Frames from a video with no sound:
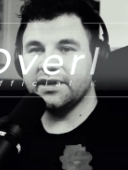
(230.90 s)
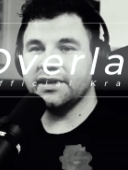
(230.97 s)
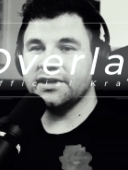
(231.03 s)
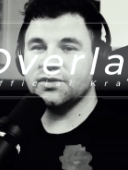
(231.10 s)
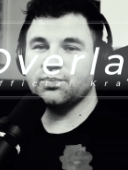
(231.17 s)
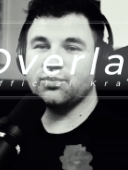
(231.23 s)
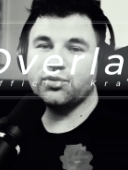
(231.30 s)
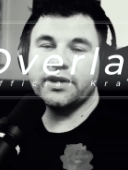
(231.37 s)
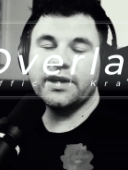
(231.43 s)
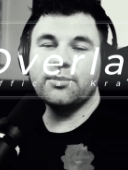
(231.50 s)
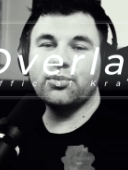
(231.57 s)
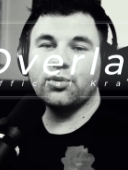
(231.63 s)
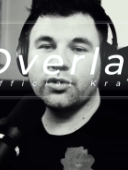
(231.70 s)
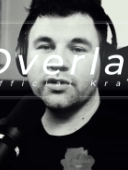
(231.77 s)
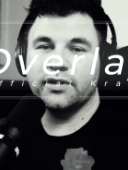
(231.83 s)
is pretty
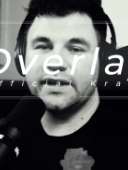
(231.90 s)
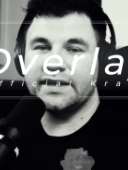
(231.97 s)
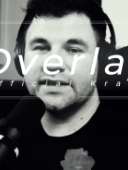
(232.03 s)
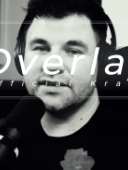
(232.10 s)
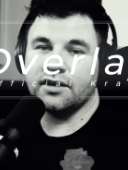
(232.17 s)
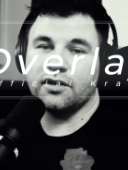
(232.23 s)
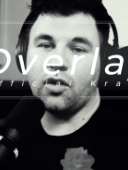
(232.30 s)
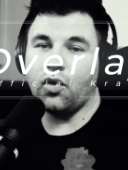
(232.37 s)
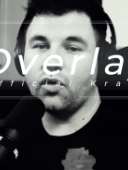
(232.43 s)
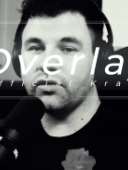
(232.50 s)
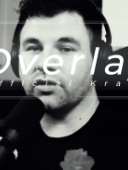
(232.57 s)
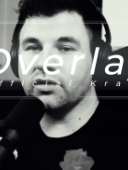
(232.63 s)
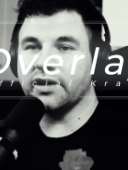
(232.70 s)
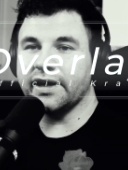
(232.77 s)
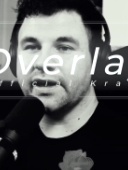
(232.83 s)
important, is an
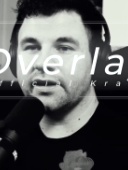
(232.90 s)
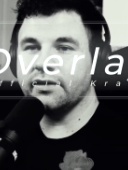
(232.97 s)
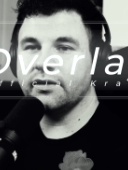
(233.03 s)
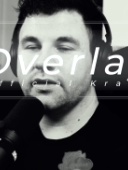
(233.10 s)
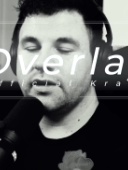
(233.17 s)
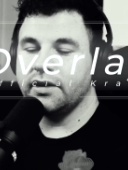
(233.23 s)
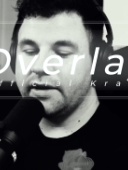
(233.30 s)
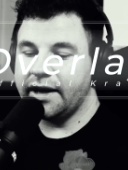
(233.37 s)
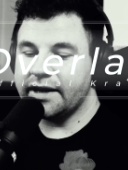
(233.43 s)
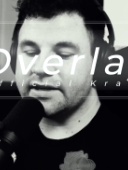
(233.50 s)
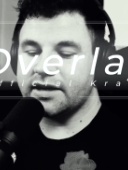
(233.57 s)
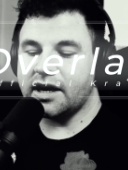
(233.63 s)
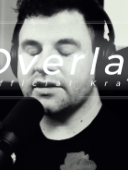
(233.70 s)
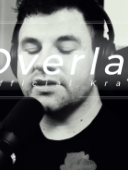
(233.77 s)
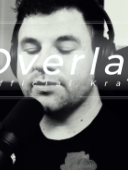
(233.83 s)
overlay. It's
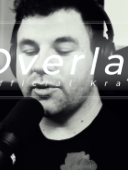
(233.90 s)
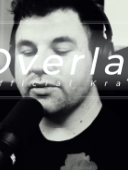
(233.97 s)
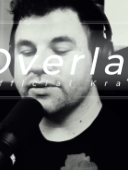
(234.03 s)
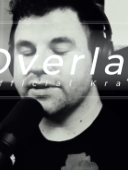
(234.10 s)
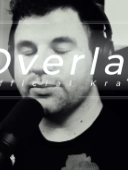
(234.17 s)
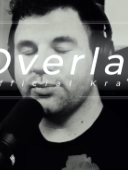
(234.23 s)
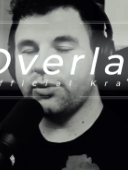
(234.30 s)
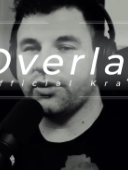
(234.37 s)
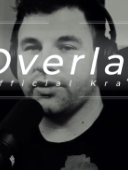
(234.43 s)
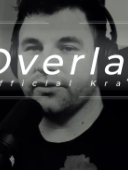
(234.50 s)
not the most important